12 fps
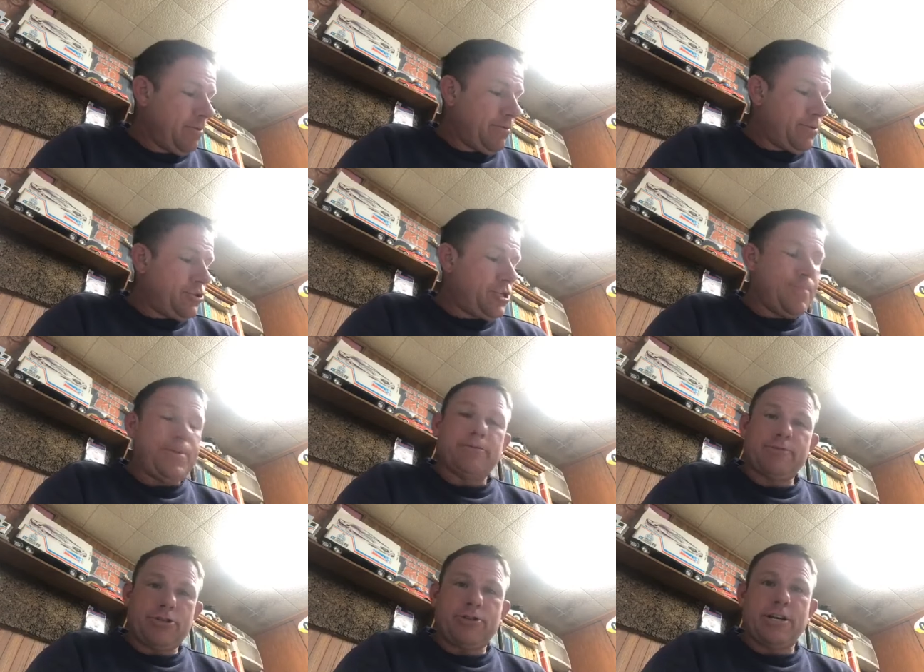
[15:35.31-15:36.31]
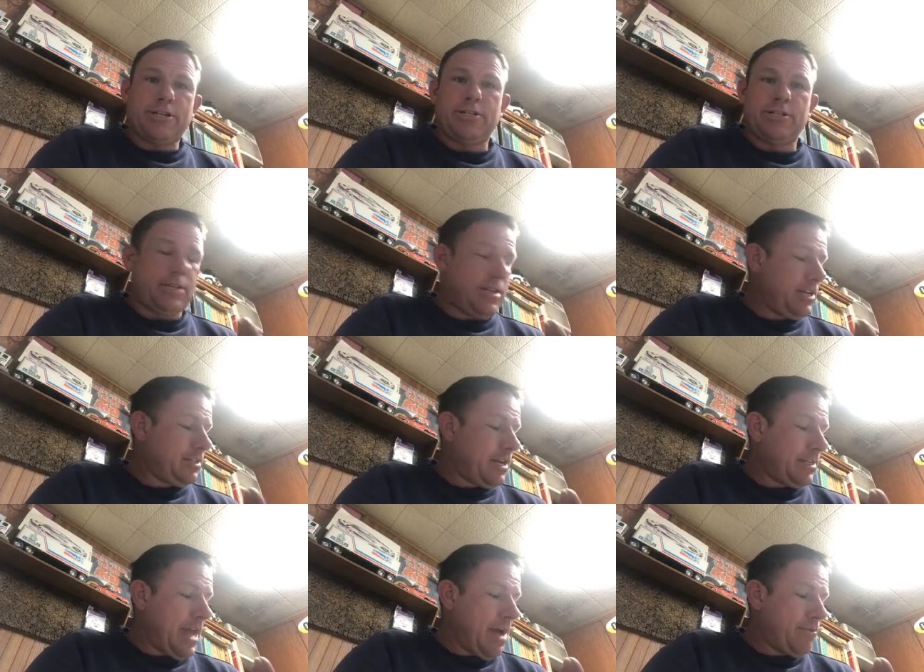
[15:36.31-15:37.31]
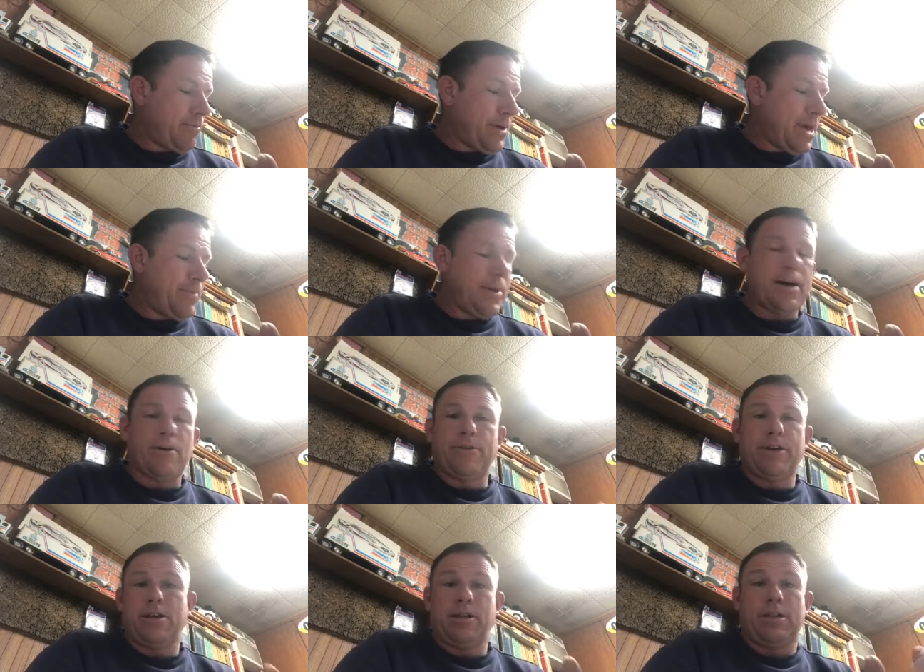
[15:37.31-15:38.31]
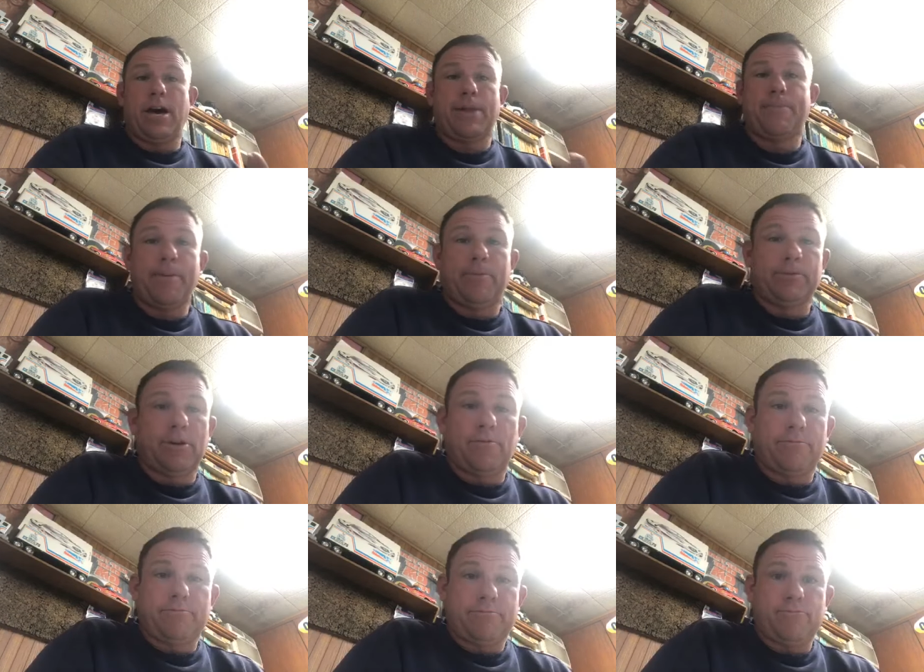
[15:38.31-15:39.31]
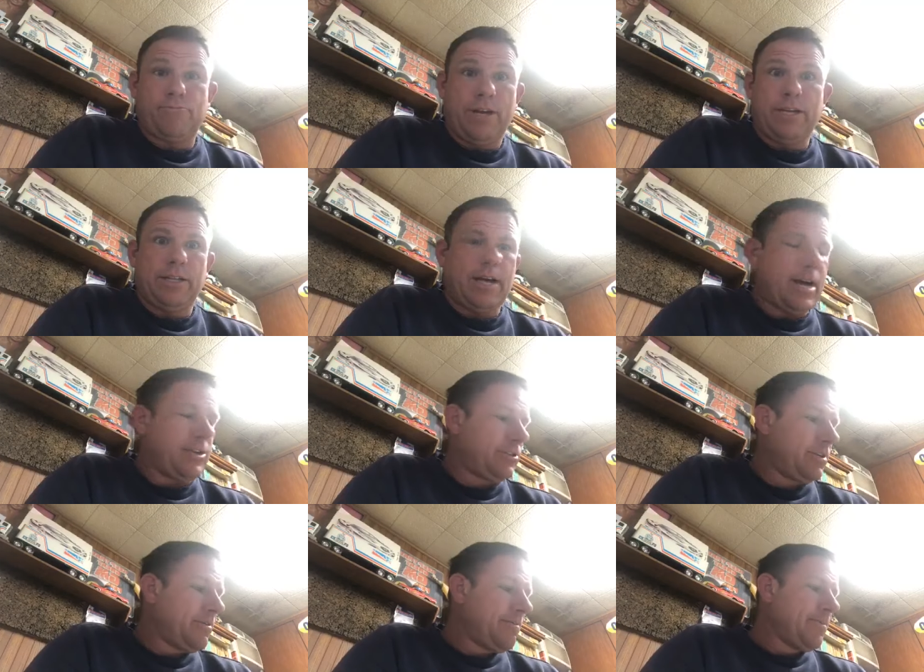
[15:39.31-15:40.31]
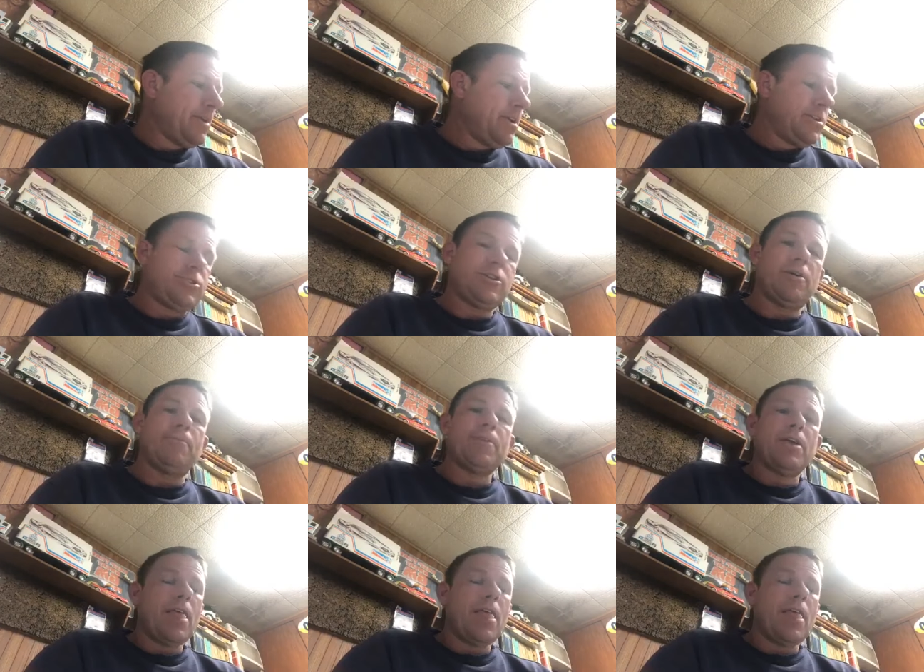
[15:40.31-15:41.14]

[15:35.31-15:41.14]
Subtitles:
with the shipping restrictions and things like that with PayPal that a lot of people don't realize. So